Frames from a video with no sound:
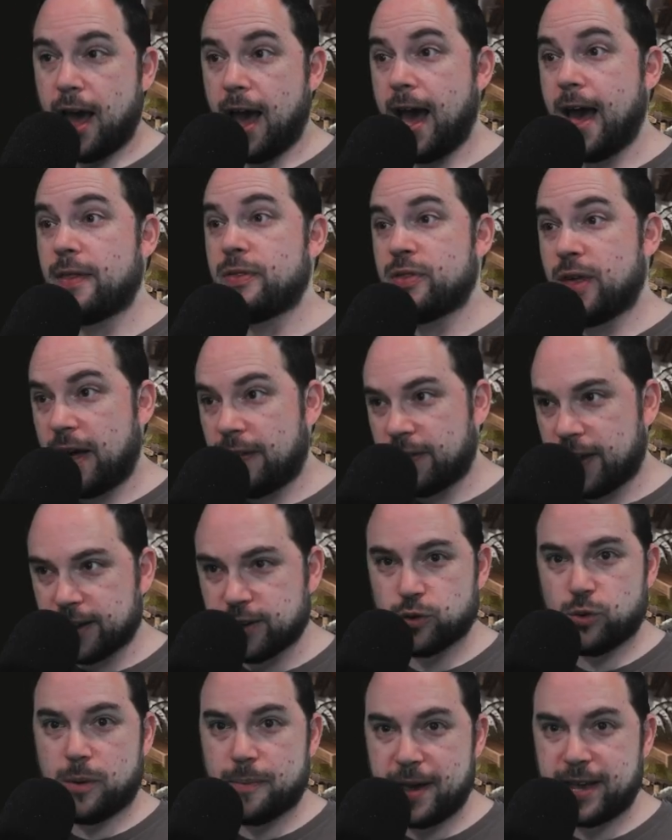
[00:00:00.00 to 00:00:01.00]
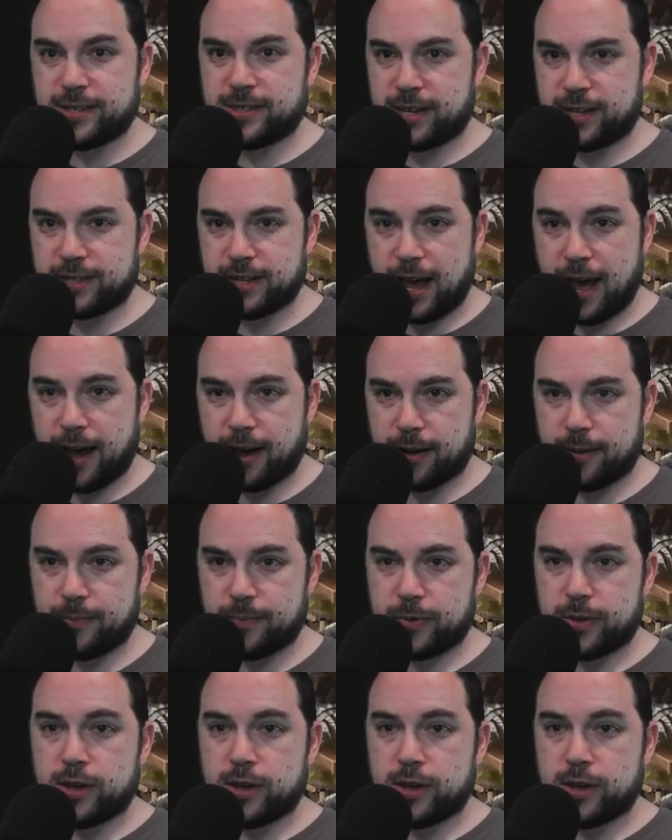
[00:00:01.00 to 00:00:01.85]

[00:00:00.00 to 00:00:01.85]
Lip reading: and then they do a basic attack.